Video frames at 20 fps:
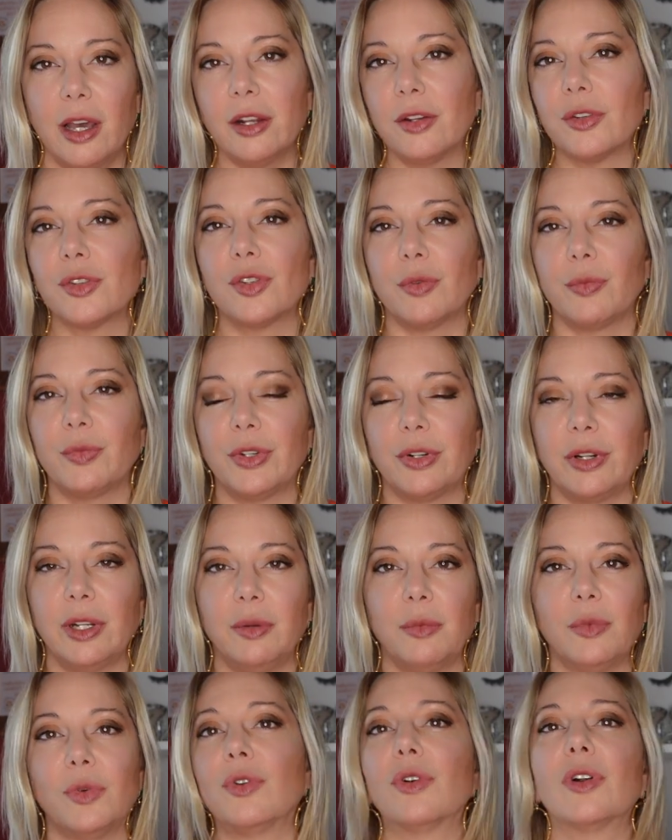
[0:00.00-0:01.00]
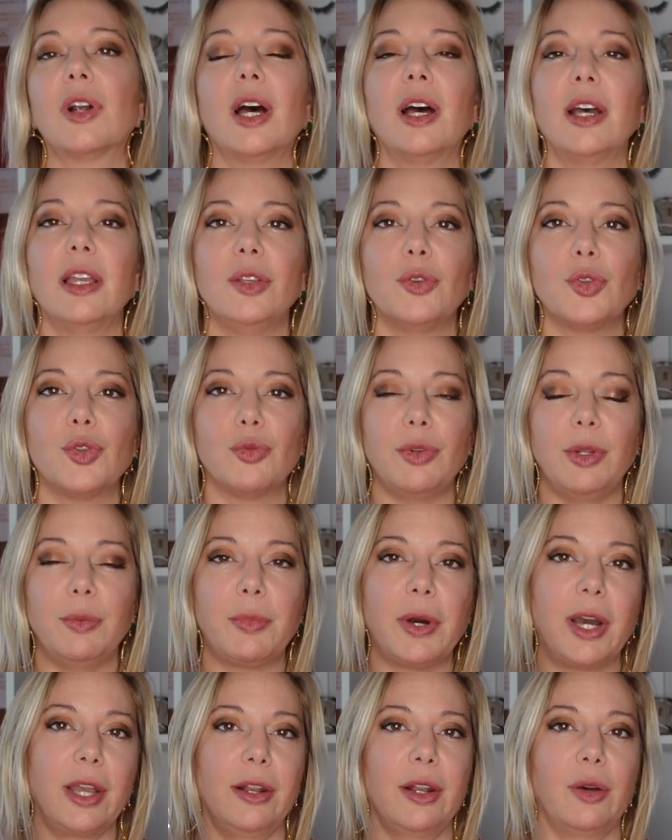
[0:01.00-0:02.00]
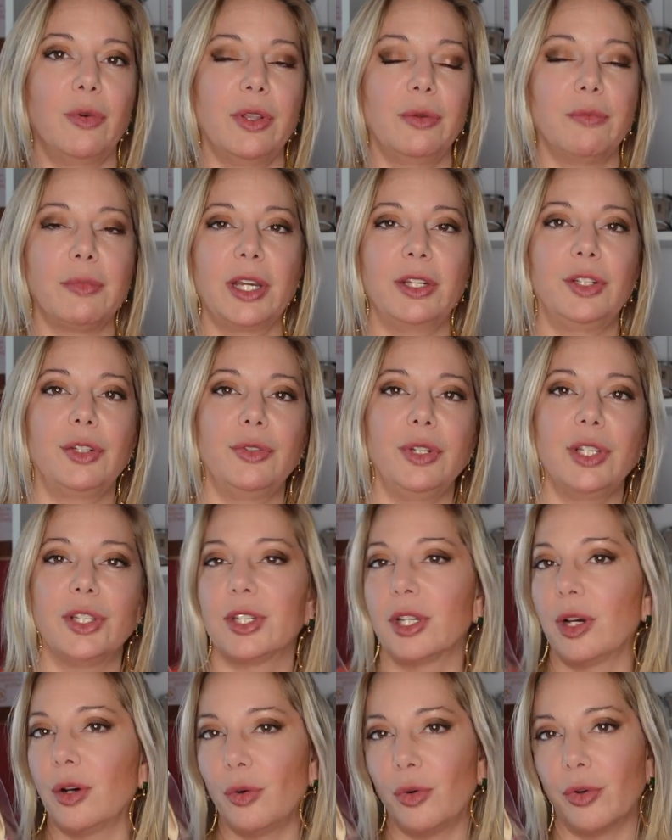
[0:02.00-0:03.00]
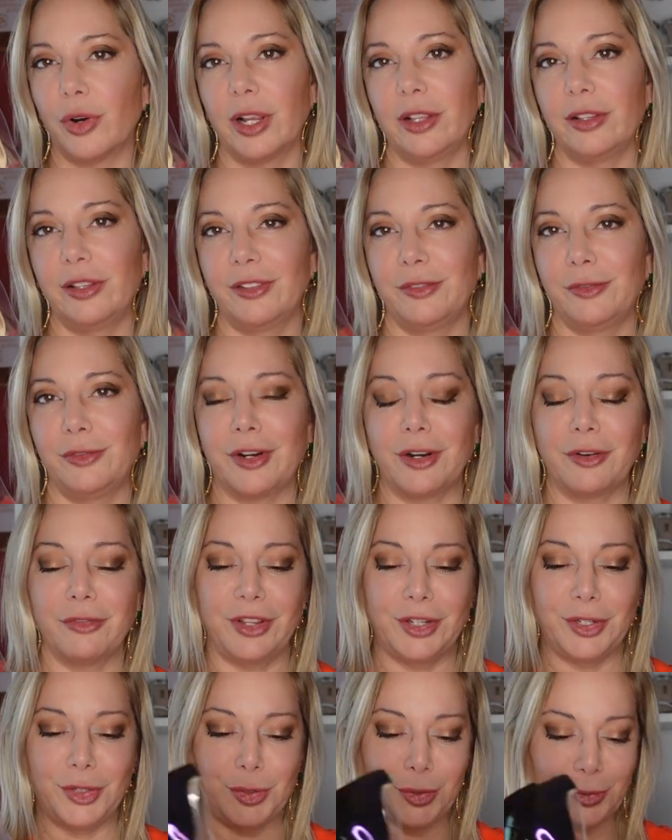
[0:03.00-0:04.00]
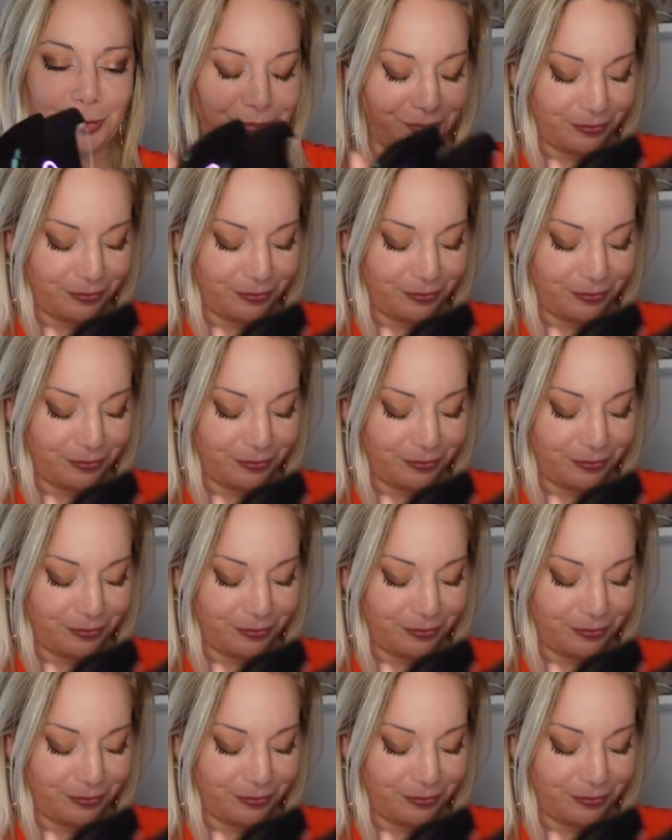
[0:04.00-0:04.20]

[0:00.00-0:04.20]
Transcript: I don't shop there anymore. I usually buy now at Mytheresa or at Farfetch.